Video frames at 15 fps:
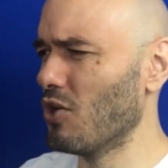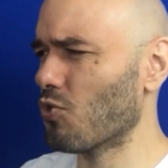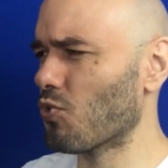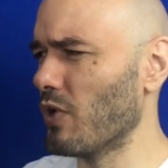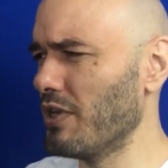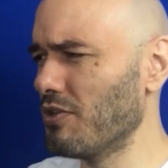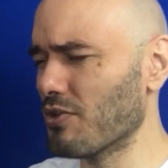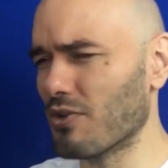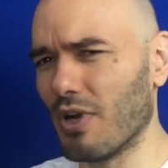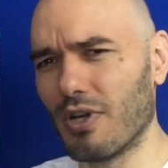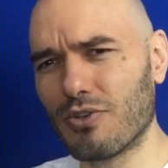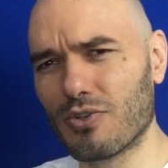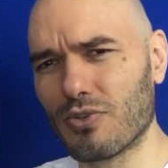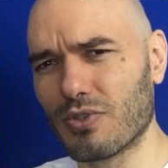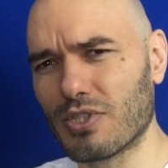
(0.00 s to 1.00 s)
render
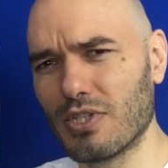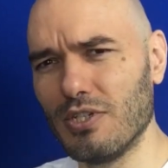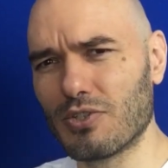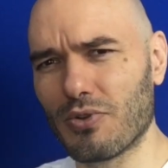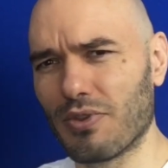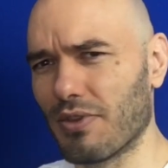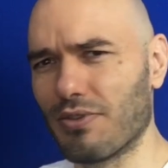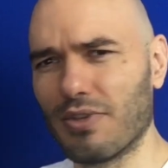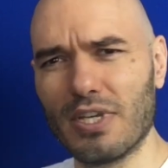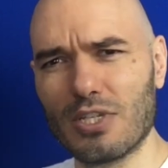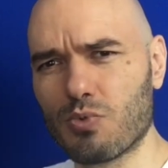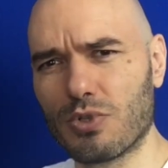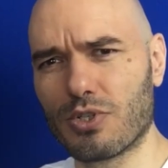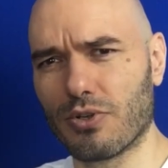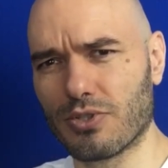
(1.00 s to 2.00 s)
unto Caesar the
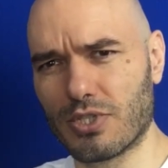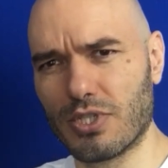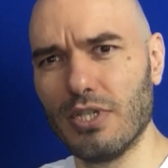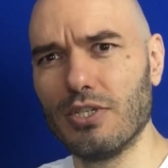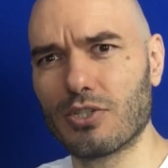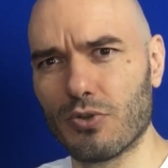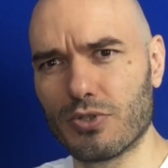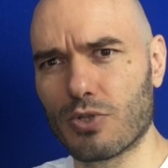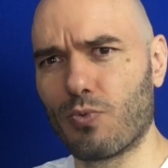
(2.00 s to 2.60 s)
things which are Caesar's,